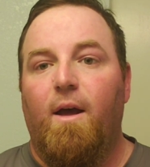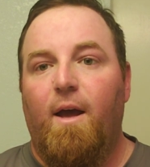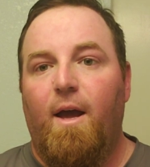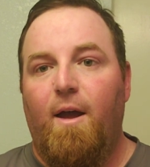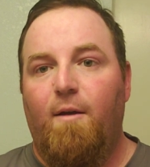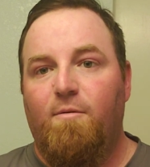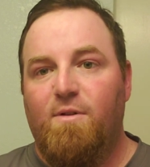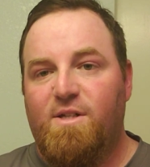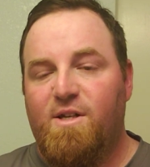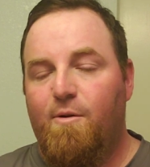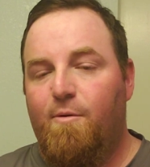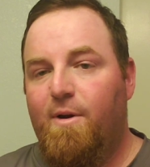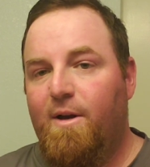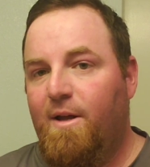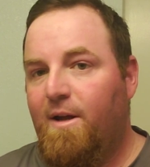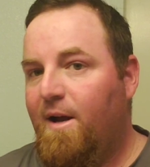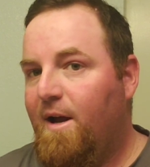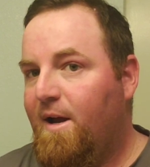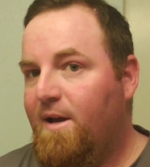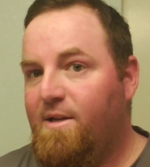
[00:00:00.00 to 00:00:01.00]
Hey, what's going on,
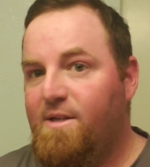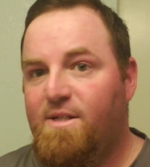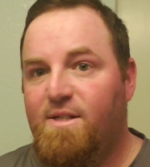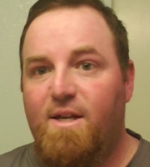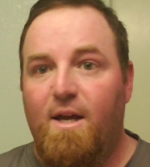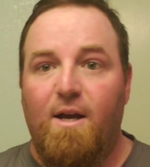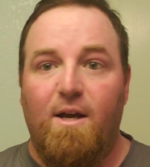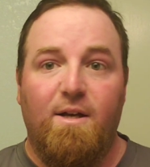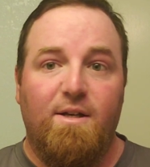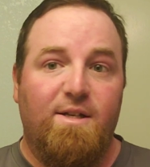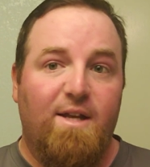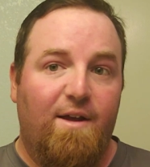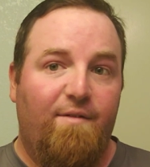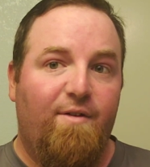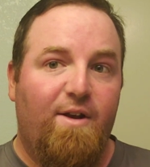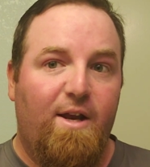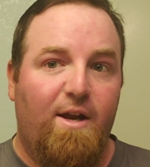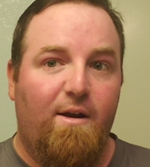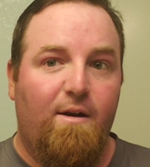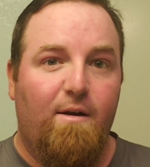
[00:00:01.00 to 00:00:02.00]
guys?
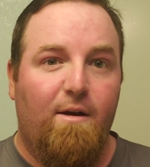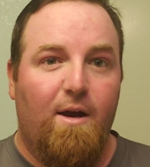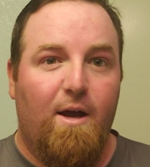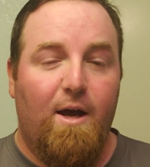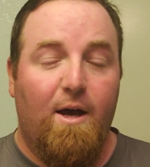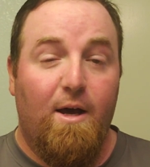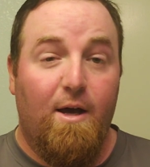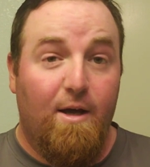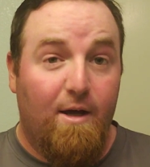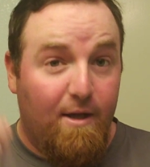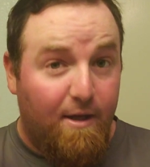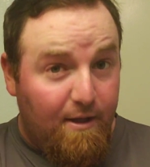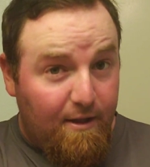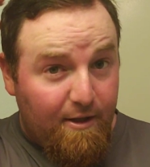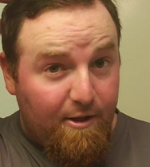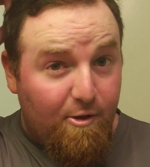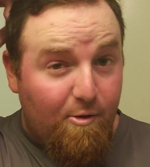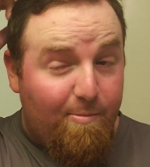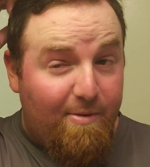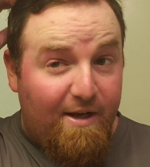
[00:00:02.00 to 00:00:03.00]
David here. A
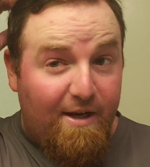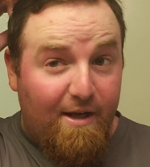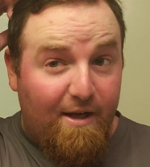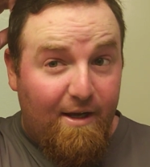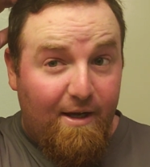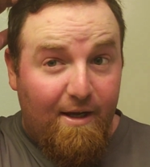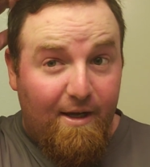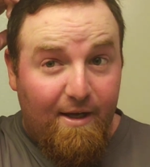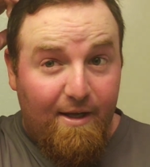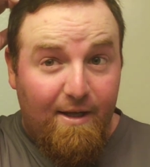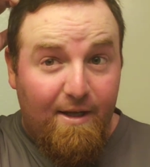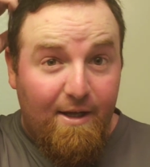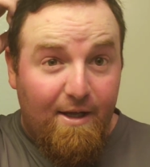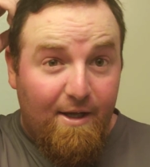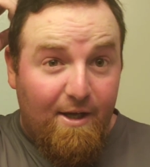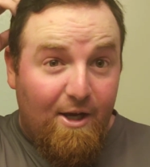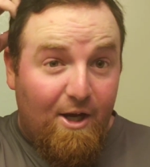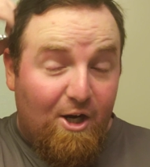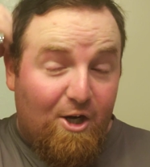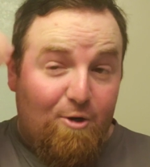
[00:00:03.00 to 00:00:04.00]
little bit of
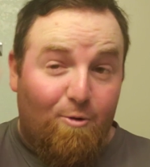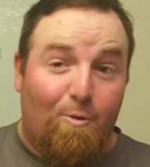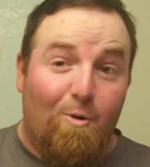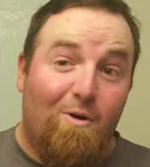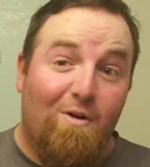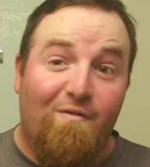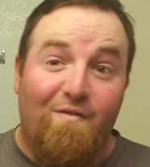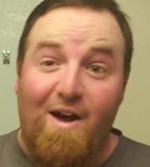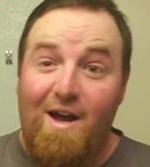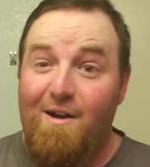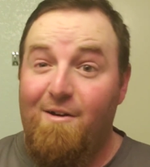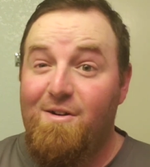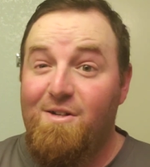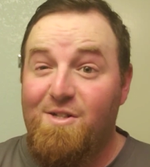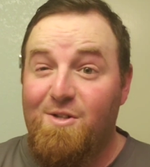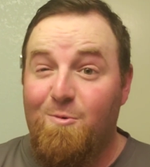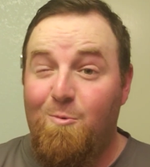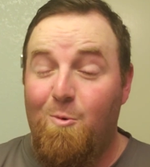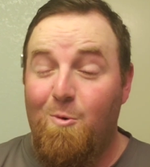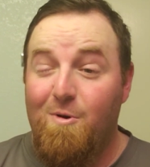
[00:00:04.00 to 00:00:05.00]

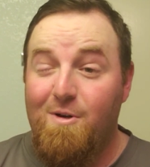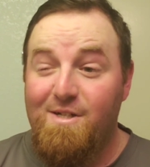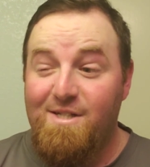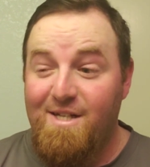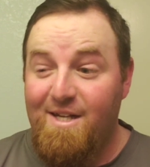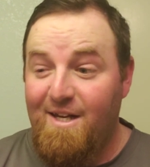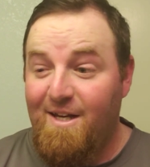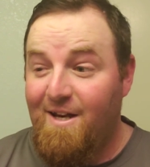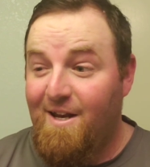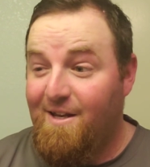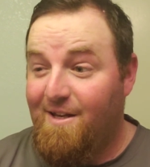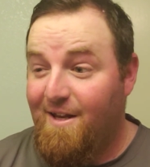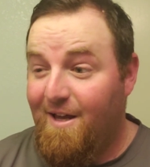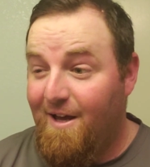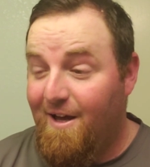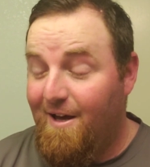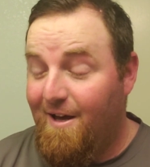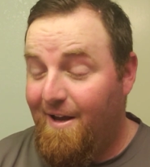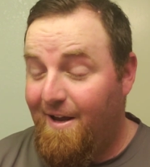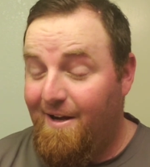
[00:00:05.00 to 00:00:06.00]
coronavirus quarantine
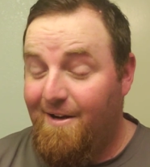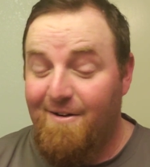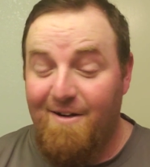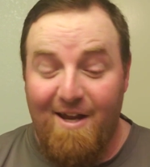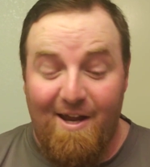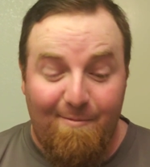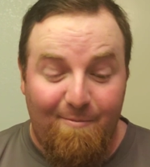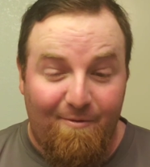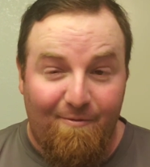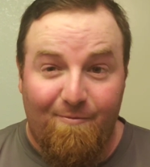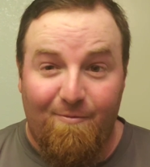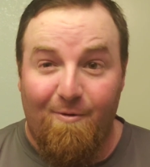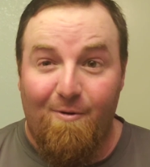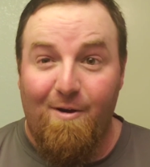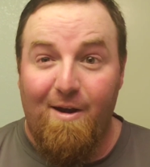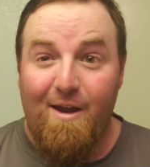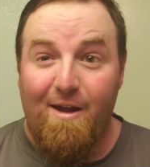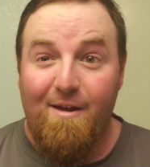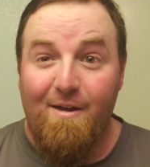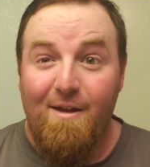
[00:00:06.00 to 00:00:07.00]
entertainment for
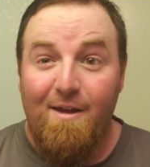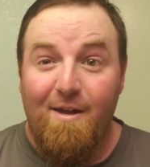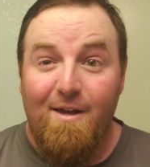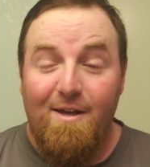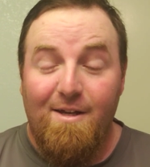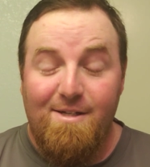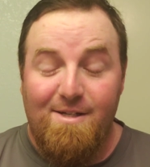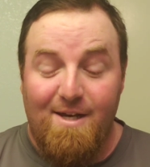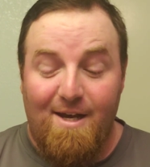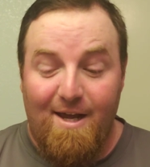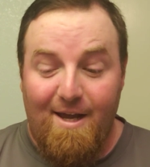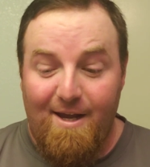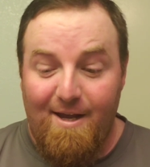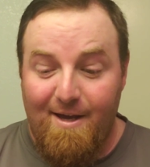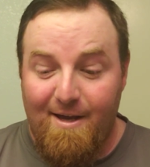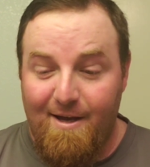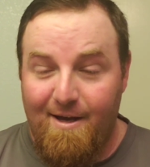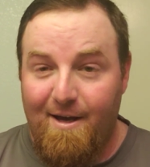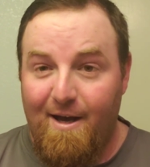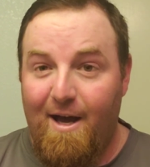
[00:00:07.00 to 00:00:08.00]
you today.
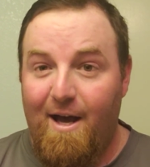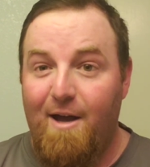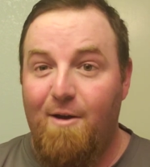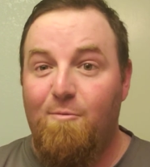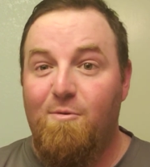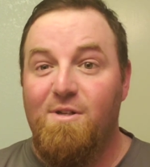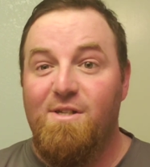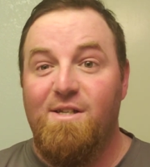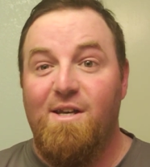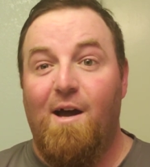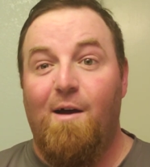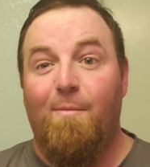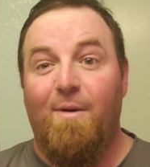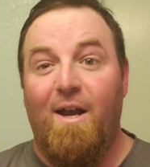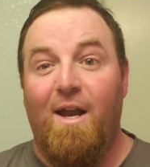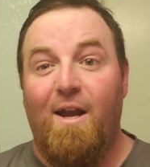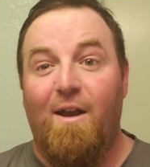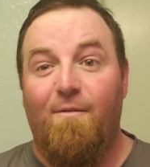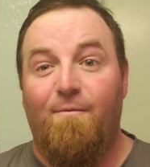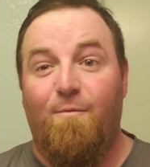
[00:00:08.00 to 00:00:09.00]
I was
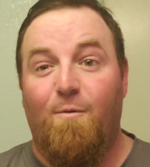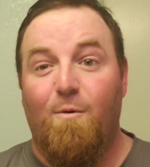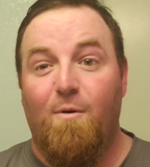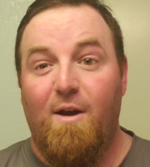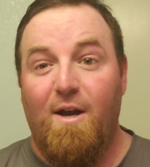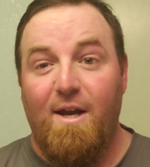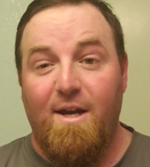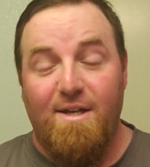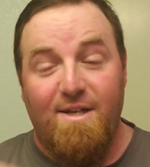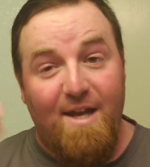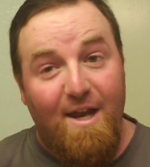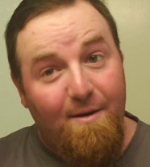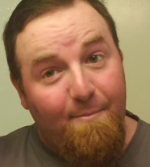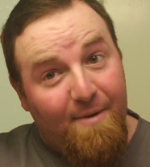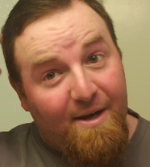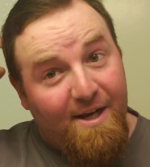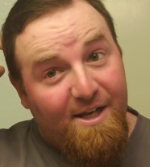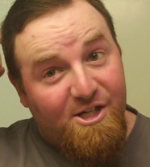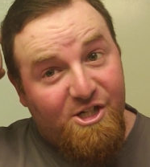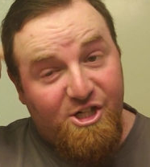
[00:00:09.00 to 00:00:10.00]
nominated for a
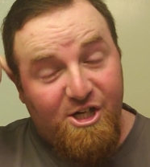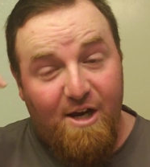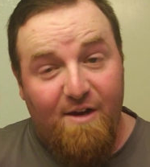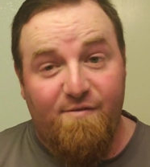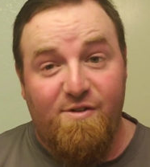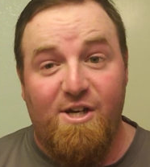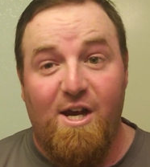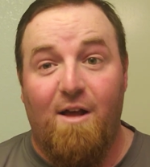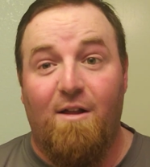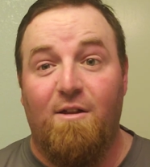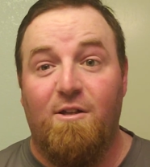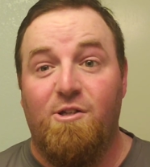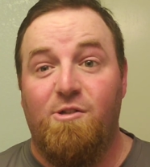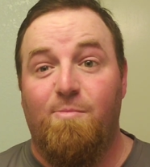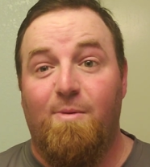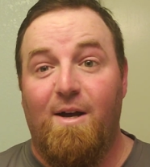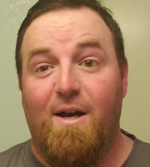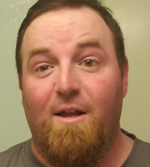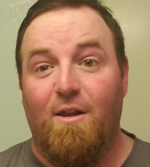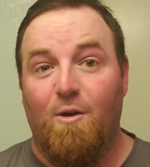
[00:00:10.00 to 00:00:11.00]
10-minute shave challenge
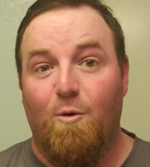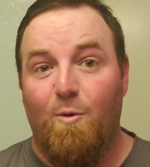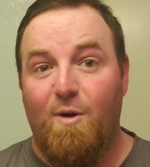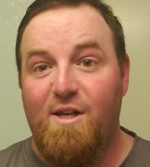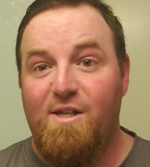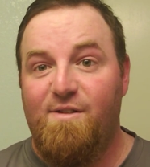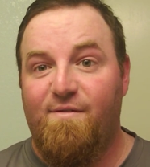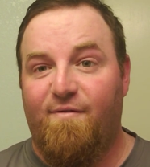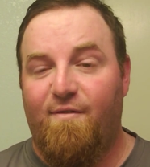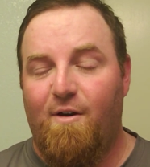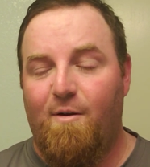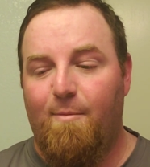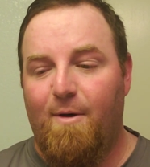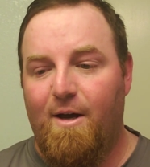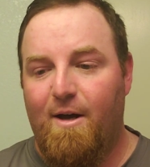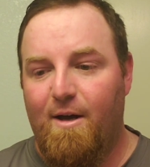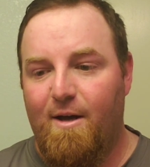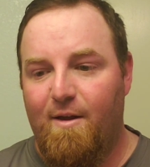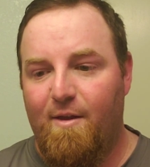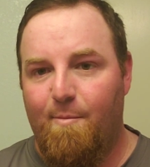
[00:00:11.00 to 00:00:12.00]
by Luis from
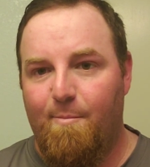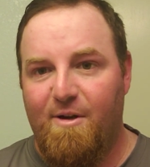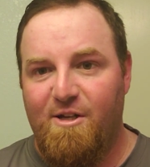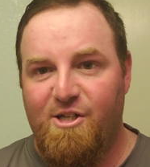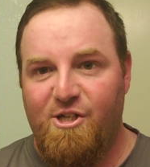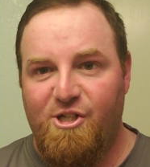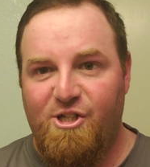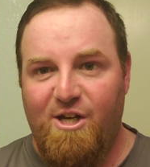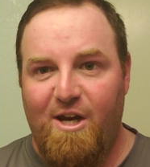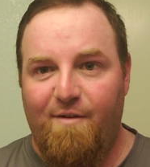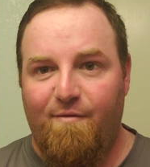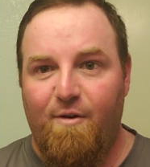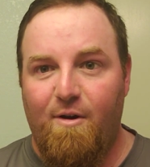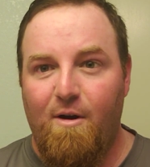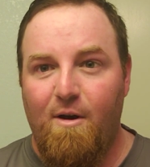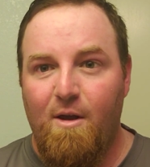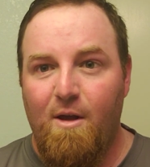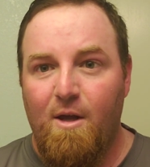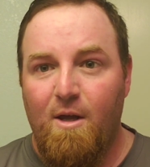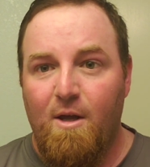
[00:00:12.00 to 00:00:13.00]
the Budget Shaver.